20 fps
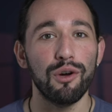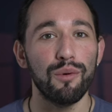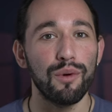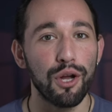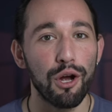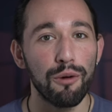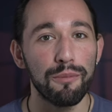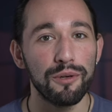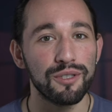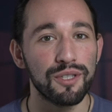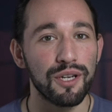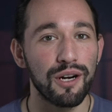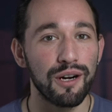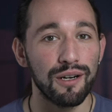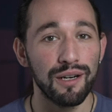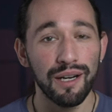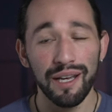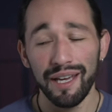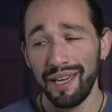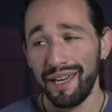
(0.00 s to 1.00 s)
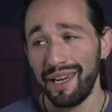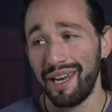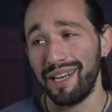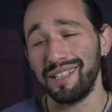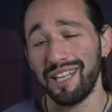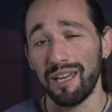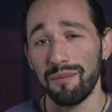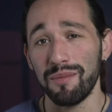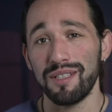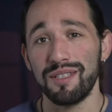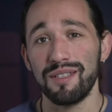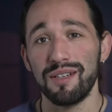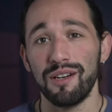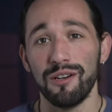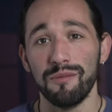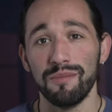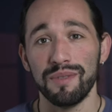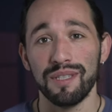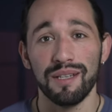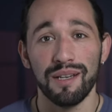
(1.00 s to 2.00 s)
know what gobos are, in layman's
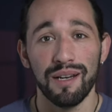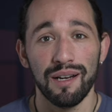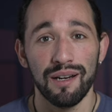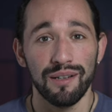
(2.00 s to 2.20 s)
terms,